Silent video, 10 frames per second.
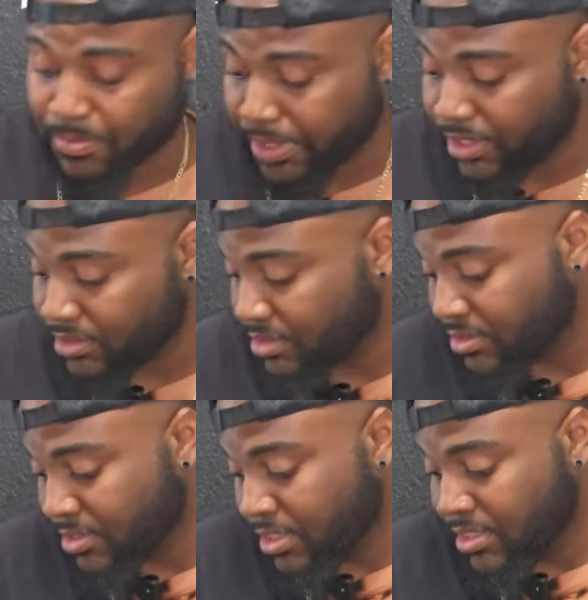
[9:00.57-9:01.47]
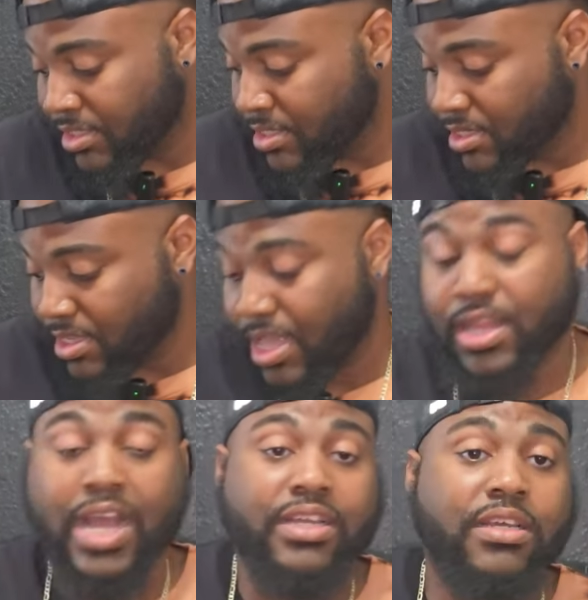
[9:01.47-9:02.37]
but
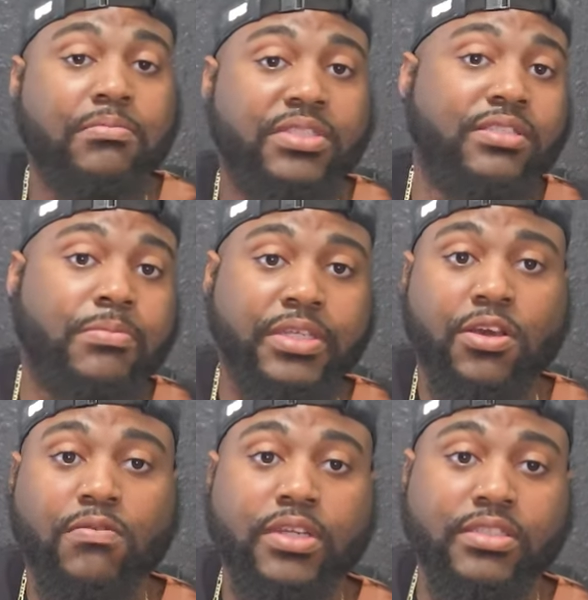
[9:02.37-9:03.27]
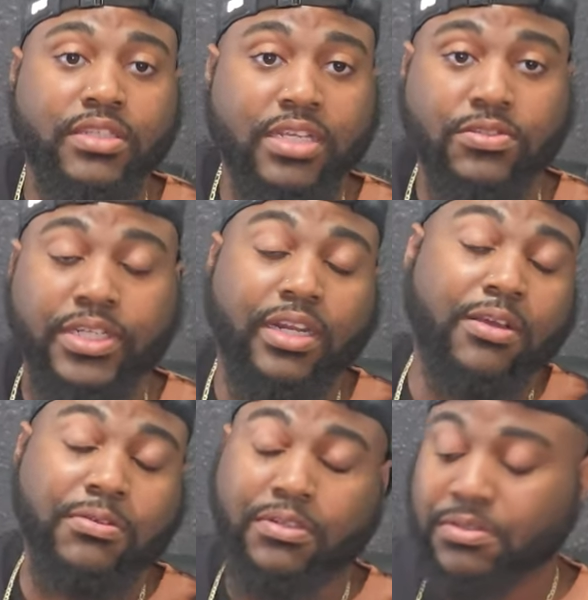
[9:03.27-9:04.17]
I could just be over exaggerating,
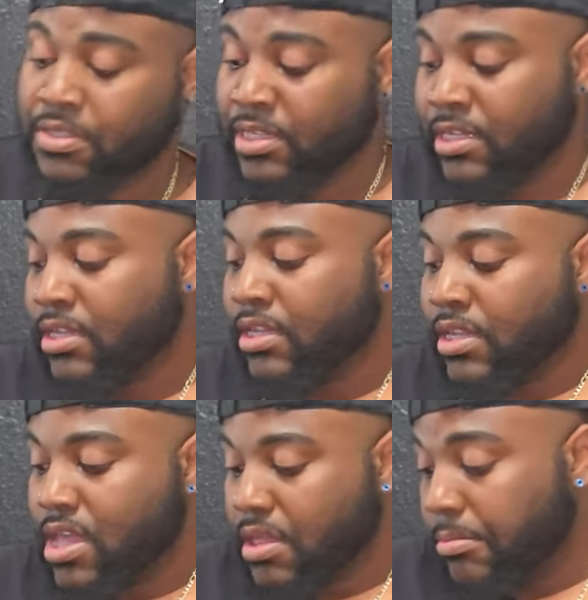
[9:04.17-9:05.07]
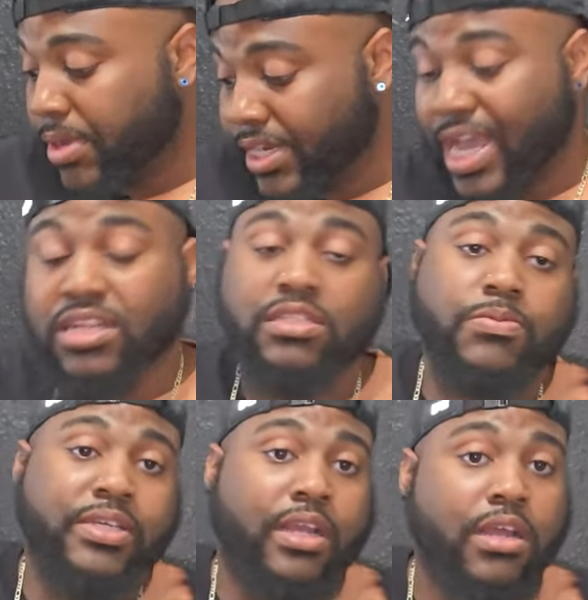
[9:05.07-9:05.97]
I don't know. But that
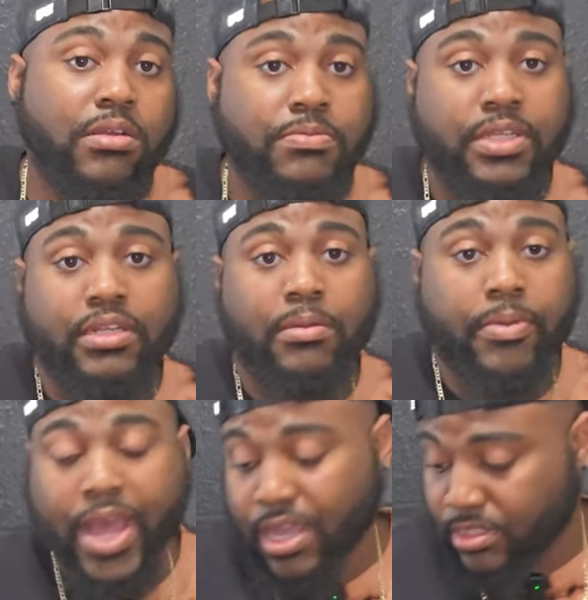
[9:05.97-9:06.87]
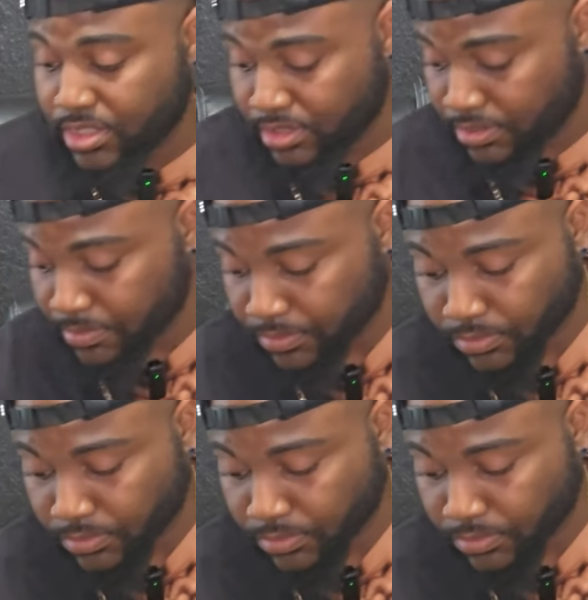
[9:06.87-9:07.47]
is what comes in the packaging.